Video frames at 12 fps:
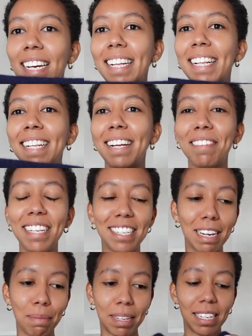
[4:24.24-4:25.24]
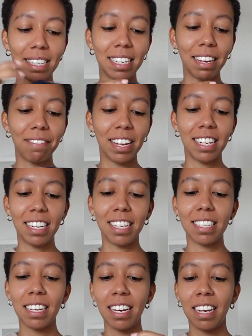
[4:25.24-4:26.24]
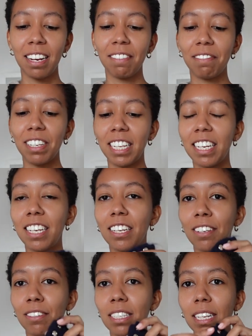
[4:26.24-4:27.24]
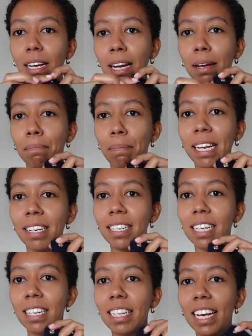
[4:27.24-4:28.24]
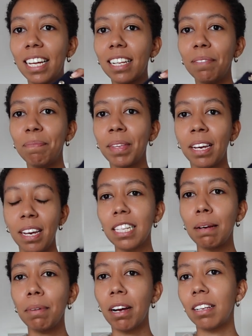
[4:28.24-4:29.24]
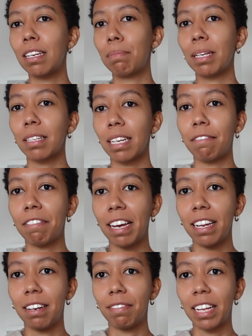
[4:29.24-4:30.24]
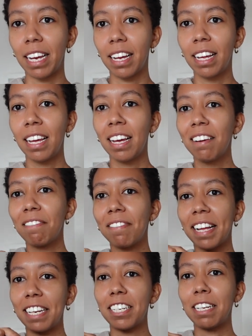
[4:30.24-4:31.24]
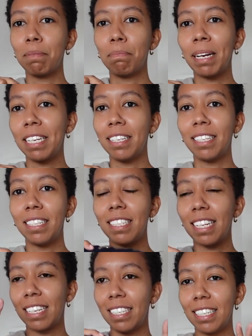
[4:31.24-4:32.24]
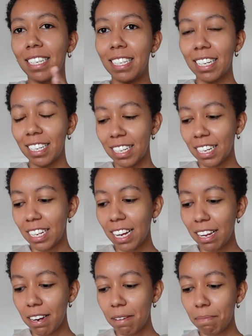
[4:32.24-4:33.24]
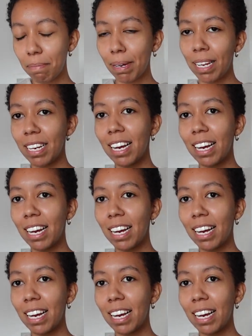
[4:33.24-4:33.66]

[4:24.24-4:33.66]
I love the shape of the sleeve and then this really cute um, button detail because I'm not typically a fan of like flashy buttons and details like that, but